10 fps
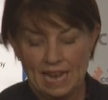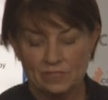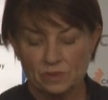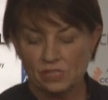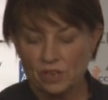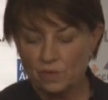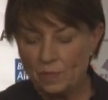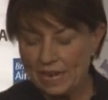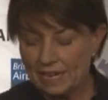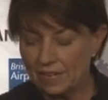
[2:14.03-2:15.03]
As Reserve
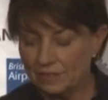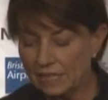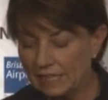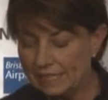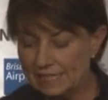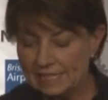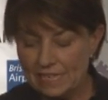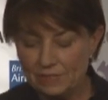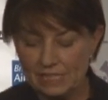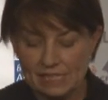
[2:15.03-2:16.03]
Bank Governor Glenn
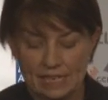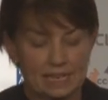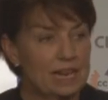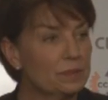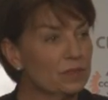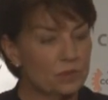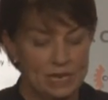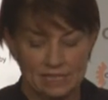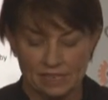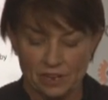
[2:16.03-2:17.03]
Stevens said a couple of
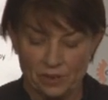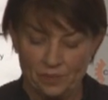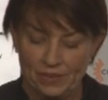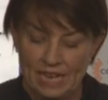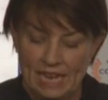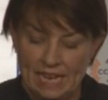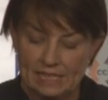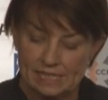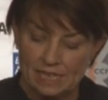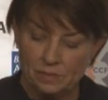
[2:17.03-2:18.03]
weeks ago,
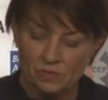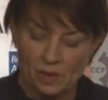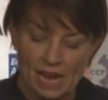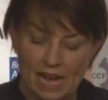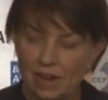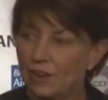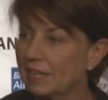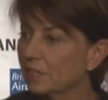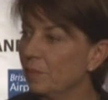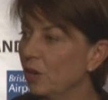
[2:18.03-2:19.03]
it seems we are
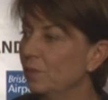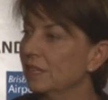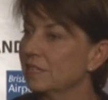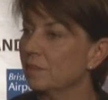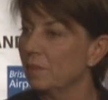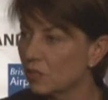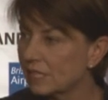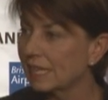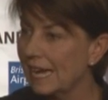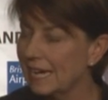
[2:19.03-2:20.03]
at the moment
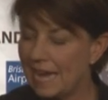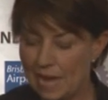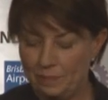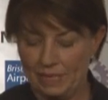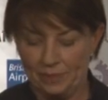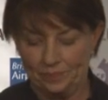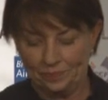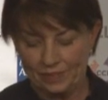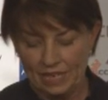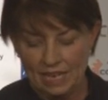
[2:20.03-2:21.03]
mostly unhappy.
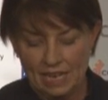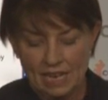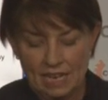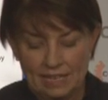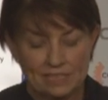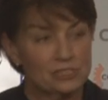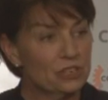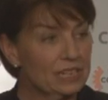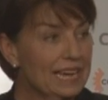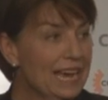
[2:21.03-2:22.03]
That's
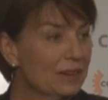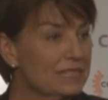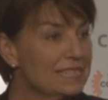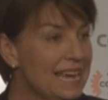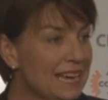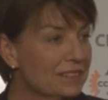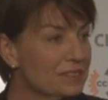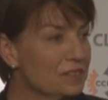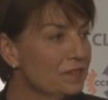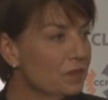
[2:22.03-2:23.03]
certainly how it
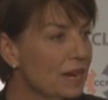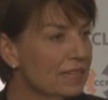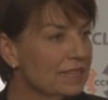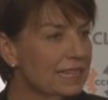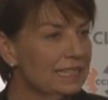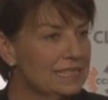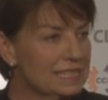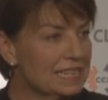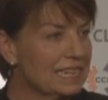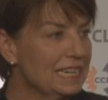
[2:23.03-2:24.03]
sounds if you're out there
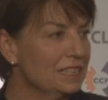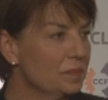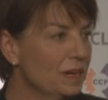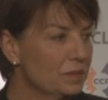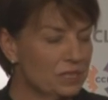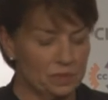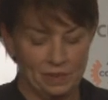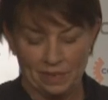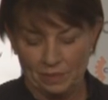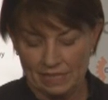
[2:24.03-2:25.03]
listening to the
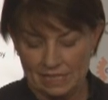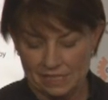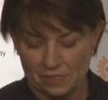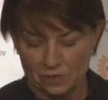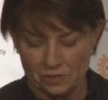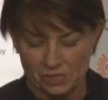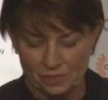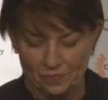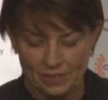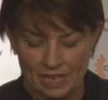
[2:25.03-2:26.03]
public
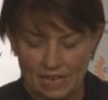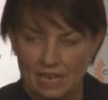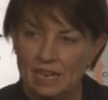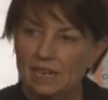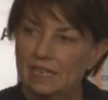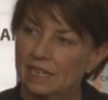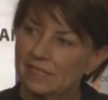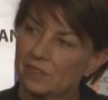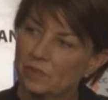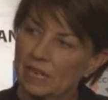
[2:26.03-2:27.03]
discourse. Yet
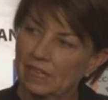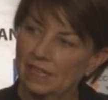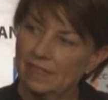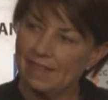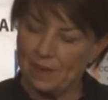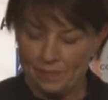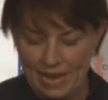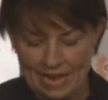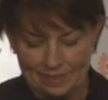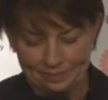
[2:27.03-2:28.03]
is it really that
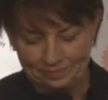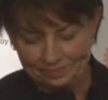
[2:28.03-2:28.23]
bad?